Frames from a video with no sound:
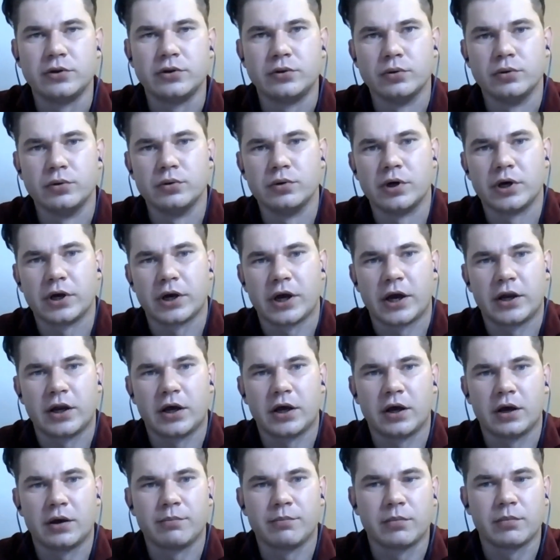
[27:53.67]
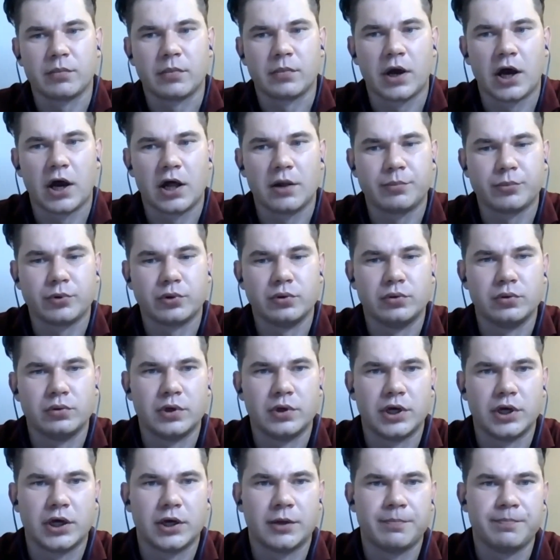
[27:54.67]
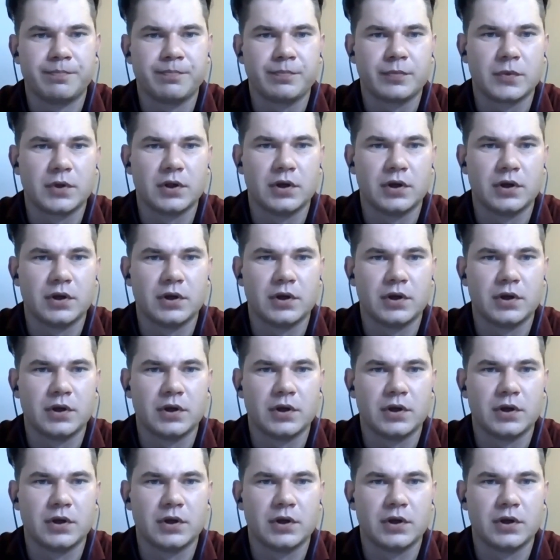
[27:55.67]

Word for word: to uh, kind of help to uh,